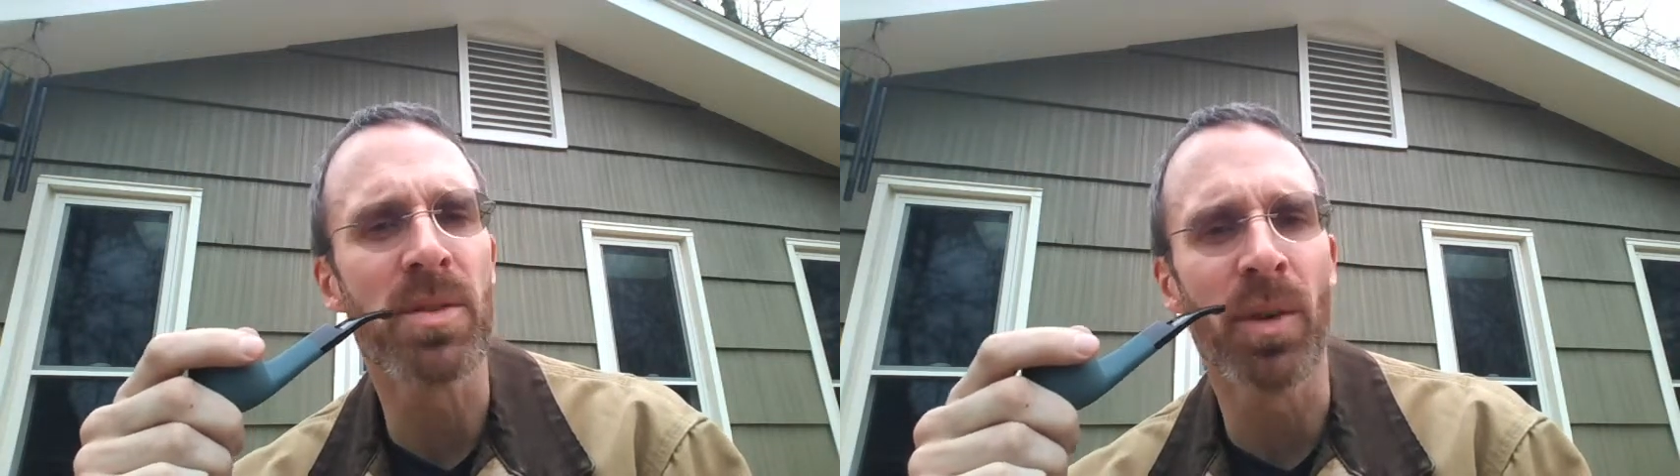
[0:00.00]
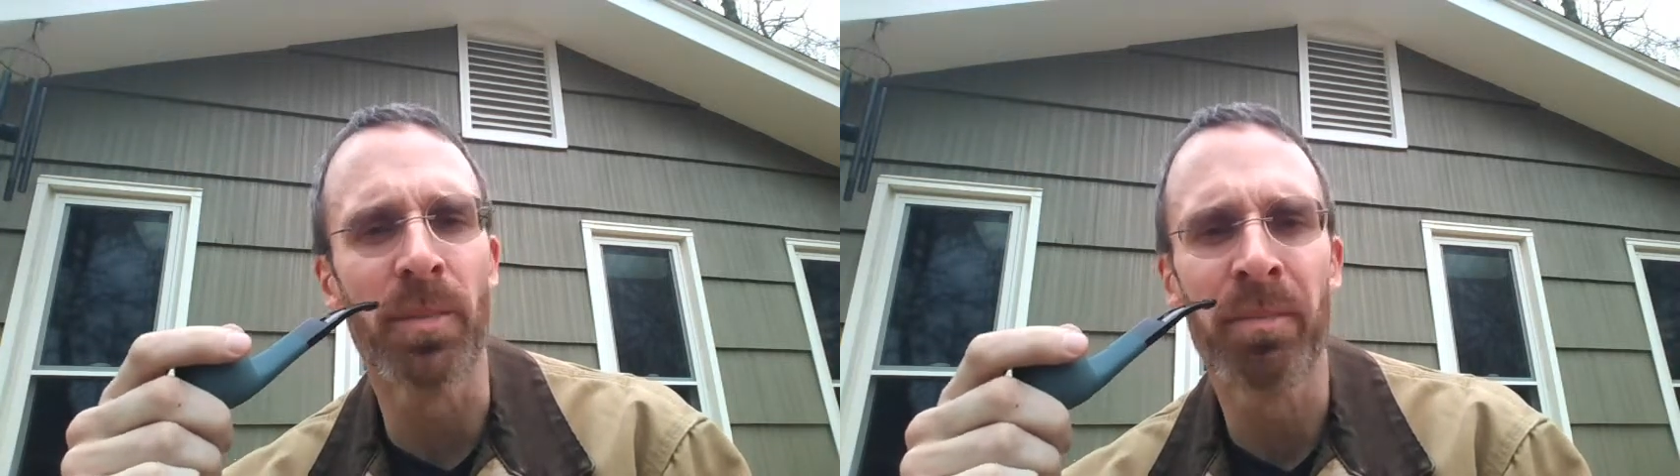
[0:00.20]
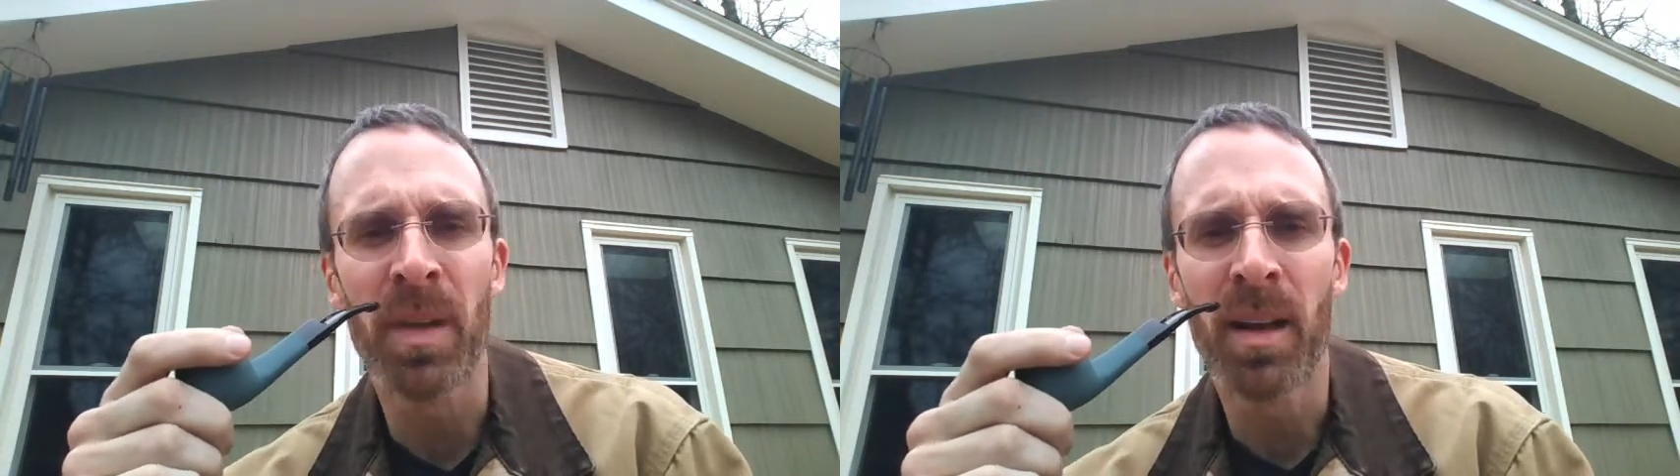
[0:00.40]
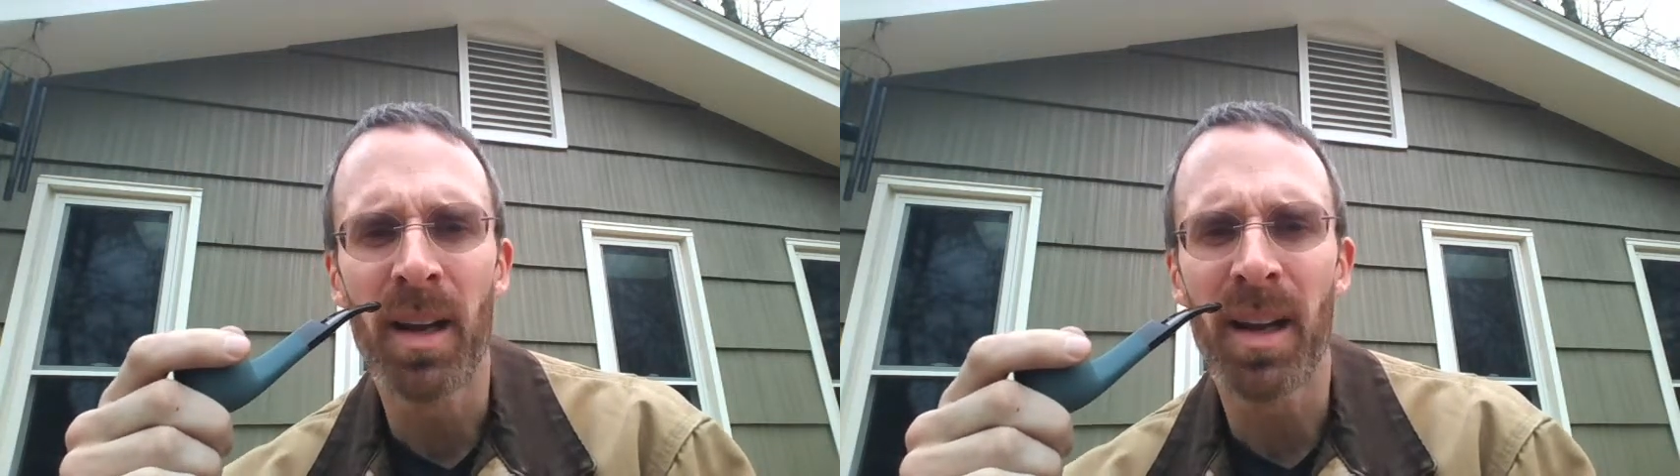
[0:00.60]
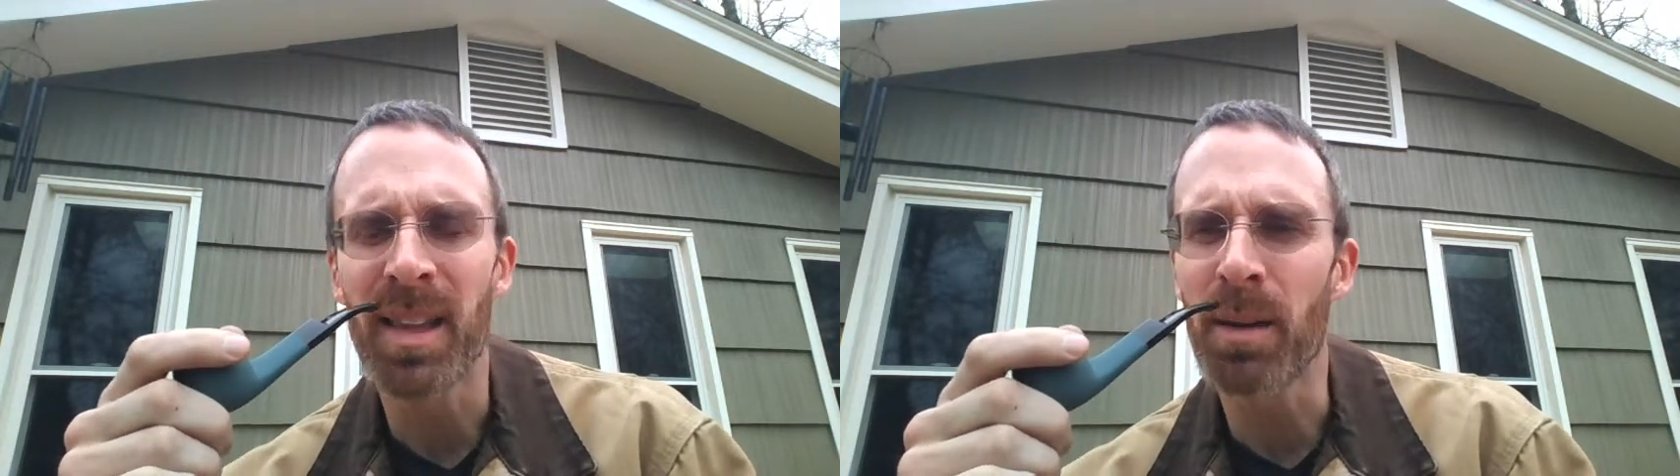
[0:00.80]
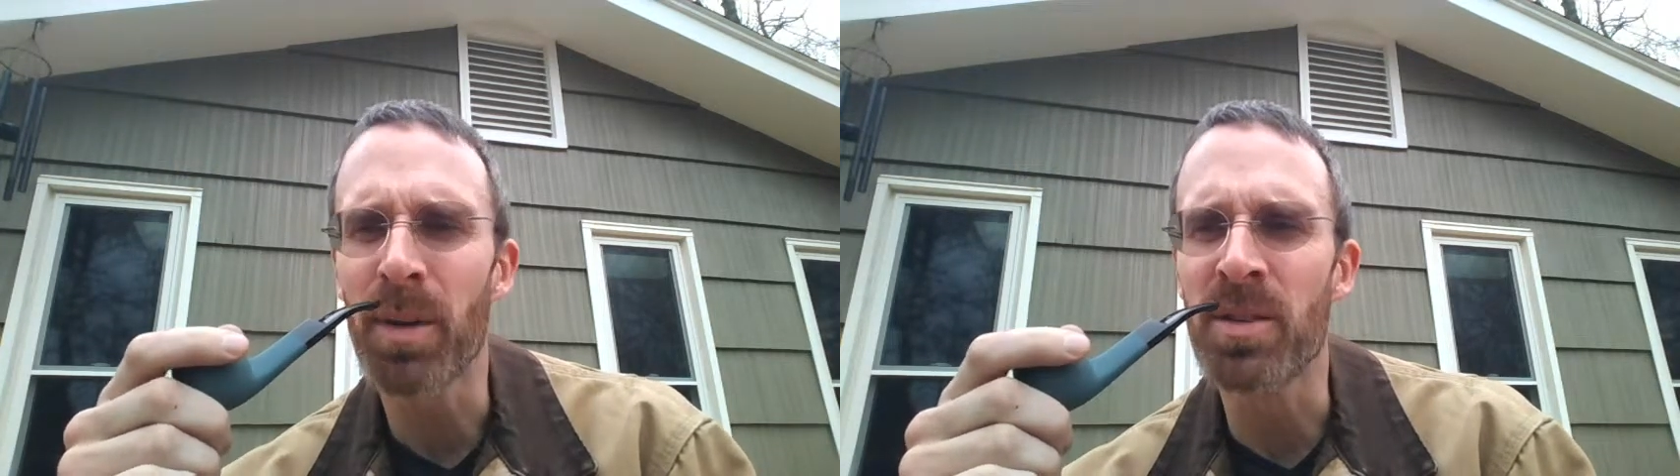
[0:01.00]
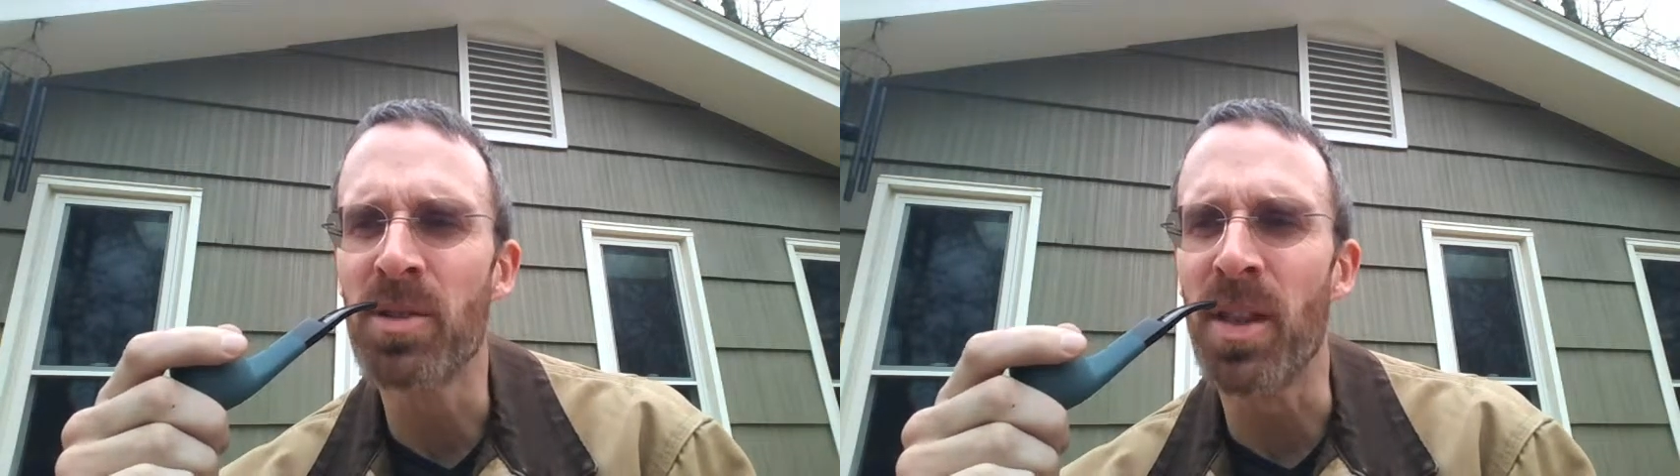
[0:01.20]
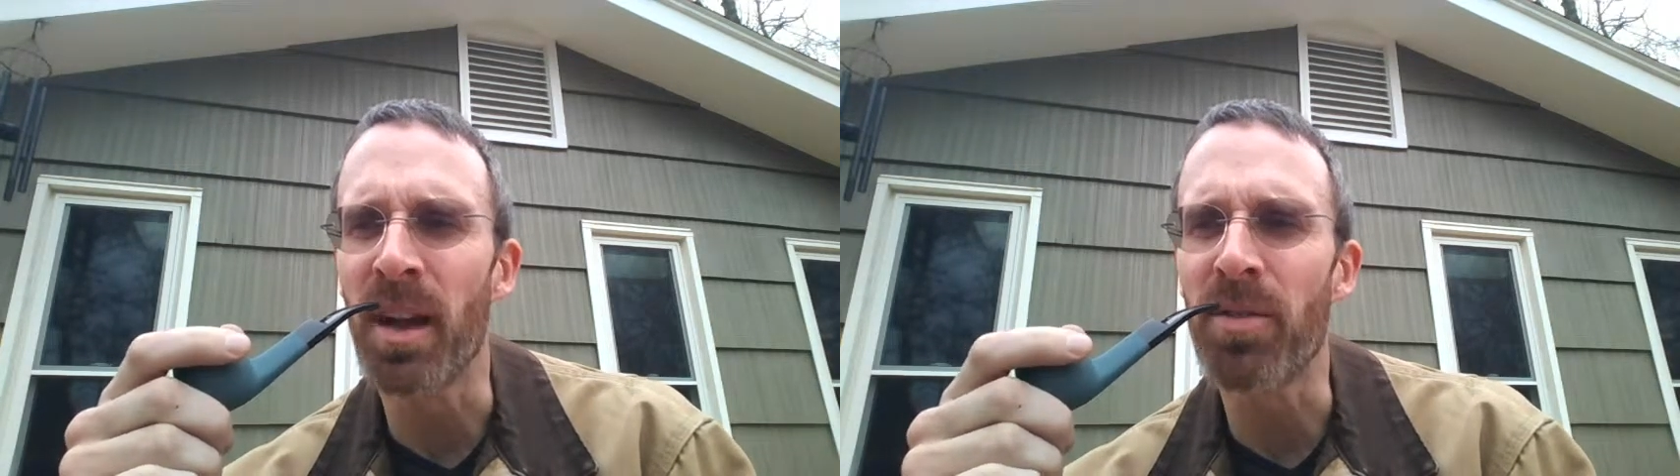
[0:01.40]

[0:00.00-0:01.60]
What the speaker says: So I think I'm going to do that